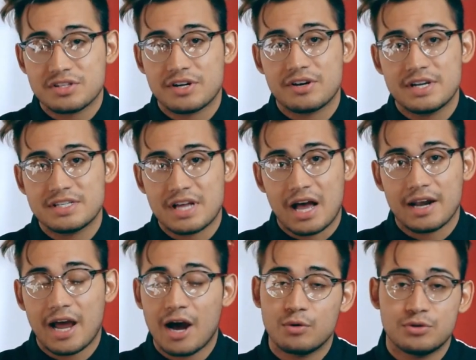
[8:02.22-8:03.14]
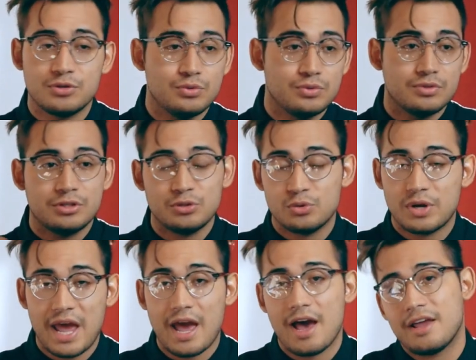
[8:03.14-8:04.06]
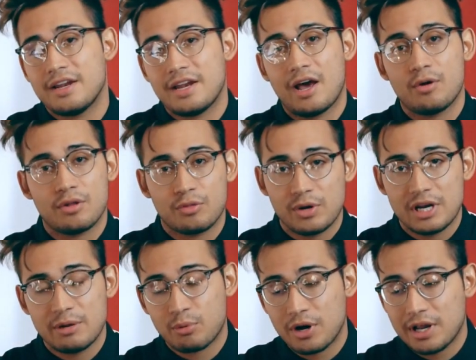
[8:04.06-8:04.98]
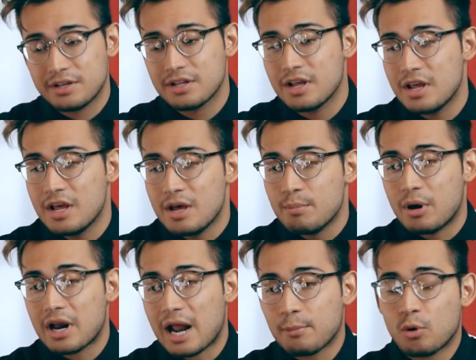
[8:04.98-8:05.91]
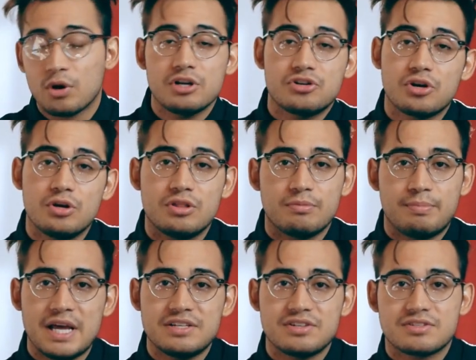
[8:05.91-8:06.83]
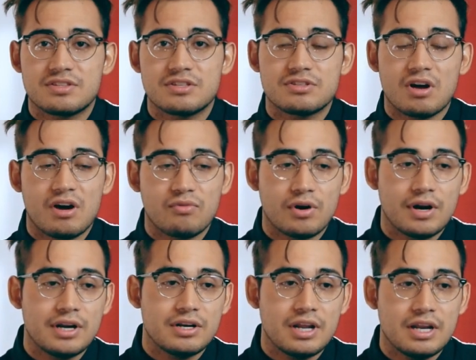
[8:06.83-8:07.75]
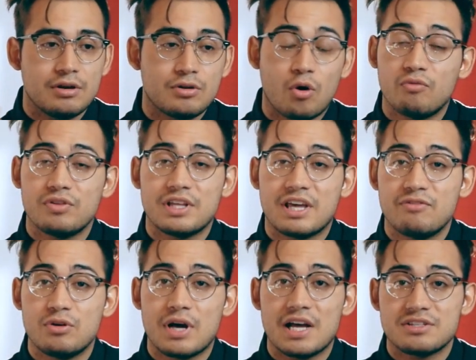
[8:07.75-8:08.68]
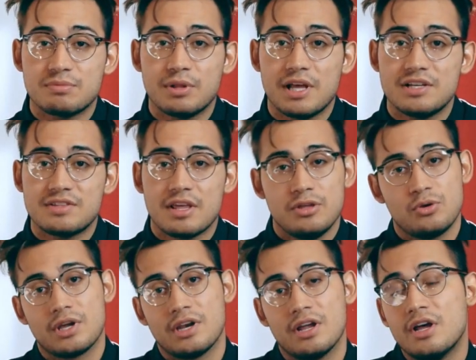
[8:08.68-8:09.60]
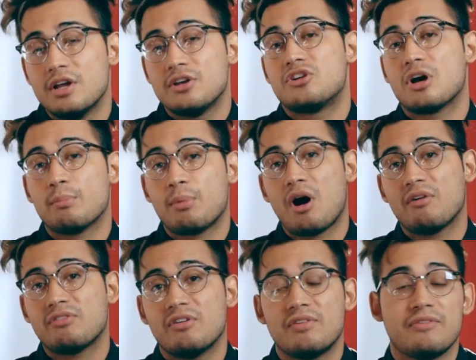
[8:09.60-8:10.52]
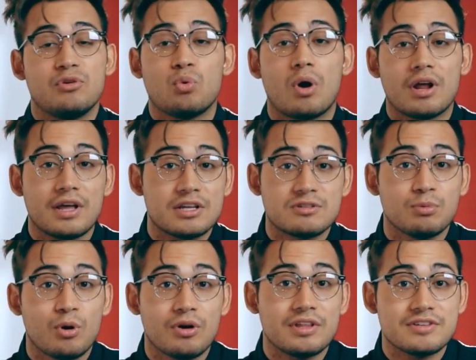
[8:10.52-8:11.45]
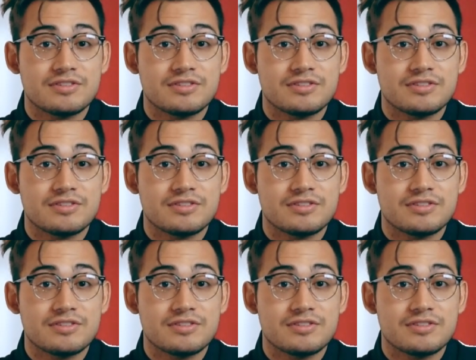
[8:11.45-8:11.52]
series on how to do CAD and how to 3D print, but I'm going to show you the basics of the software and hopefully give you guys a place that you can jump off of if you want to explore this